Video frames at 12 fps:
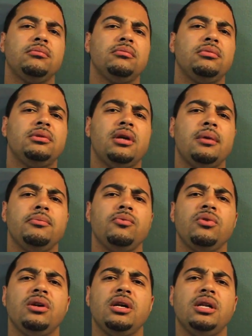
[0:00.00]
Something
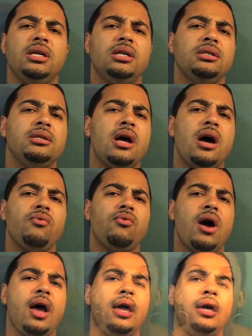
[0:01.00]
really is not
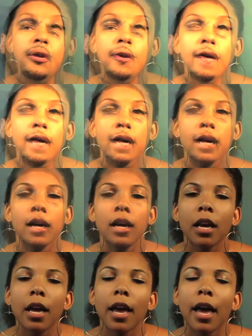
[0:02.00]
right. And
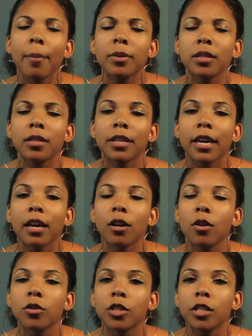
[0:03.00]
I happened to look at
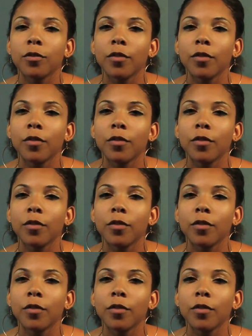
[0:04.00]
Koji's